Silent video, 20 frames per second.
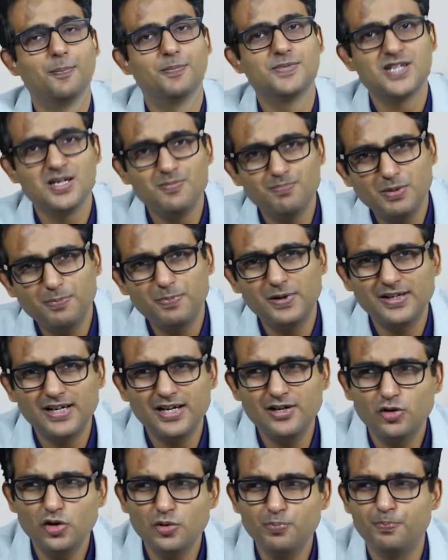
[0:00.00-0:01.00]
Some people
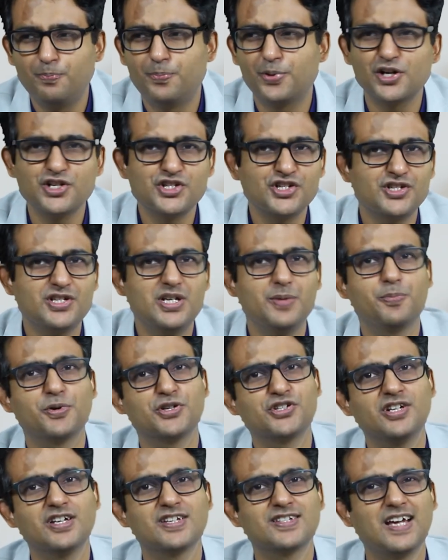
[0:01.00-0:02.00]
tend to brush
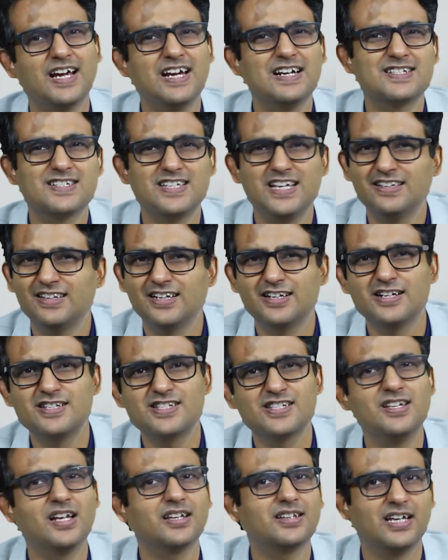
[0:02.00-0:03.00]
depression aside saying that it
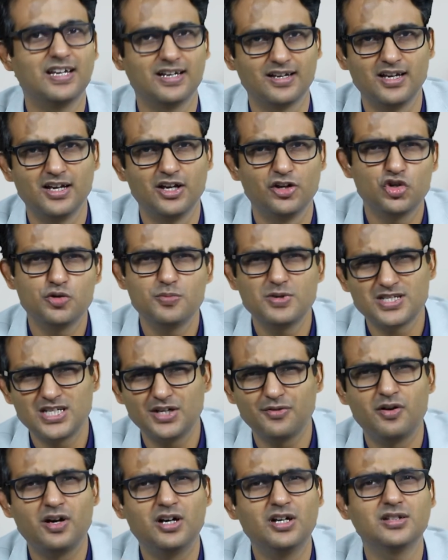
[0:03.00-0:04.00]
is nothing. You must
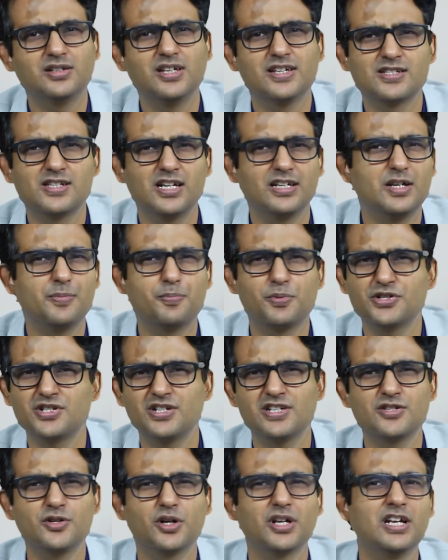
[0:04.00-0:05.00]
have heard this, that
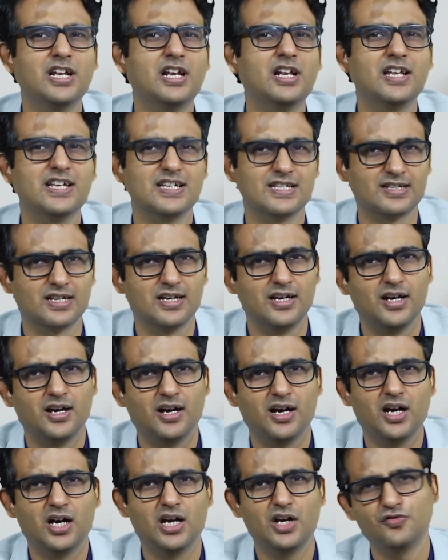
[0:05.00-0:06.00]
depression is not an illness.
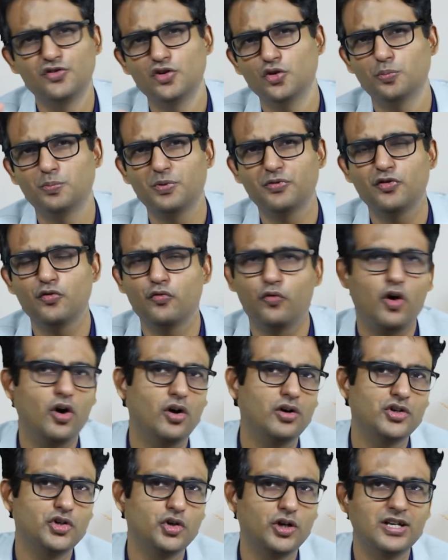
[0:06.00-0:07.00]
If you
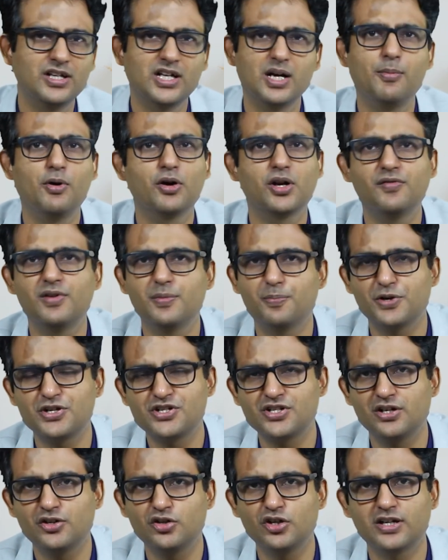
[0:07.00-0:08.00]
want, you can come out of
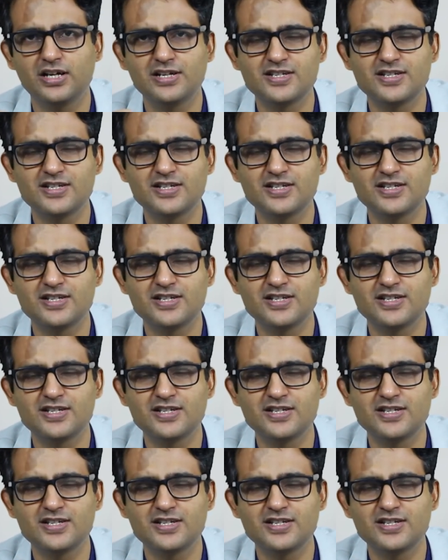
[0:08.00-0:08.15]
depression, you